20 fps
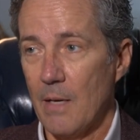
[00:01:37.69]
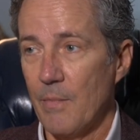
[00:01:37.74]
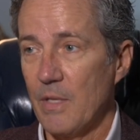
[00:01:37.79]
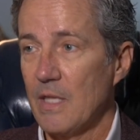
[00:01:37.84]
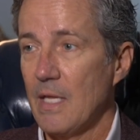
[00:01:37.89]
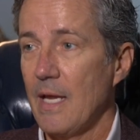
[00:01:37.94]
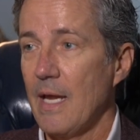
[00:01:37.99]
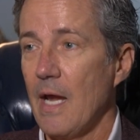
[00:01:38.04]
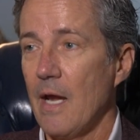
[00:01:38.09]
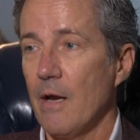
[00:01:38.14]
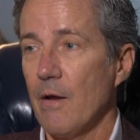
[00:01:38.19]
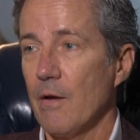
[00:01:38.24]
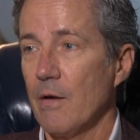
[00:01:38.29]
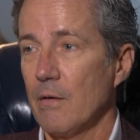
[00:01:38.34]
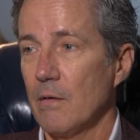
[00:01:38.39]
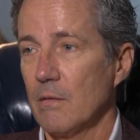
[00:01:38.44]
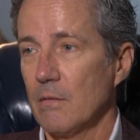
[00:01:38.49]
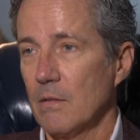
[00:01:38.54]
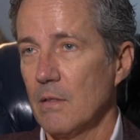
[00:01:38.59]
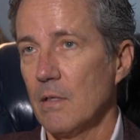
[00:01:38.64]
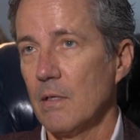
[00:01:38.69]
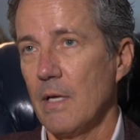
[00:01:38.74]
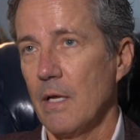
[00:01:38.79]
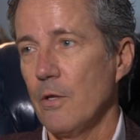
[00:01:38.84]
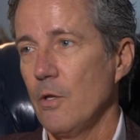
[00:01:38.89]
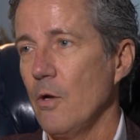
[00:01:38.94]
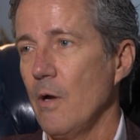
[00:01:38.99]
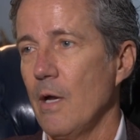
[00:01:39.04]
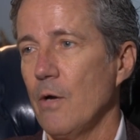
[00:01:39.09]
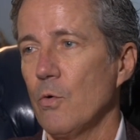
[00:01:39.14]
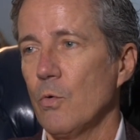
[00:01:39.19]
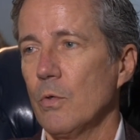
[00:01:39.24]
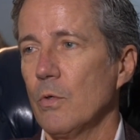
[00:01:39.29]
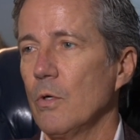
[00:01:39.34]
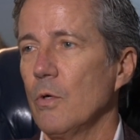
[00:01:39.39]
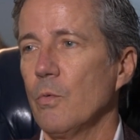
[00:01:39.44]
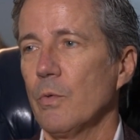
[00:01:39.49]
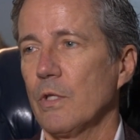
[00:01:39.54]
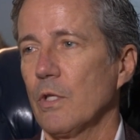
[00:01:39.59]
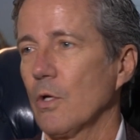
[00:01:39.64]
I mean, they aired, you know, I don't
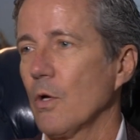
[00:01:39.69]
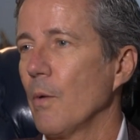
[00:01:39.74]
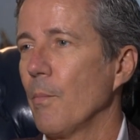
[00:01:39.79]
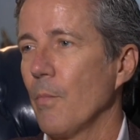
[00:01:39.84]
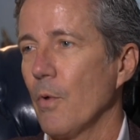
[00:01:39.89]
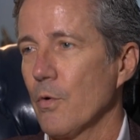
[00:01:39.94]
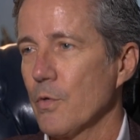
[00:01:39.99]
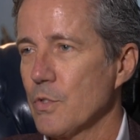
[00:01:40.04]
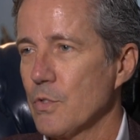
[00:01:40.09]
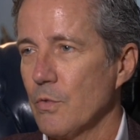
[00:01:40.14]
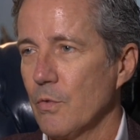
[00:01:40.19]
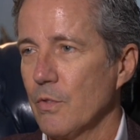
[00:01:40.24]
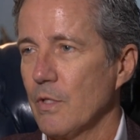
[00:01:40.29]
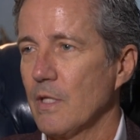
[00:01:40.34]
know what the commercial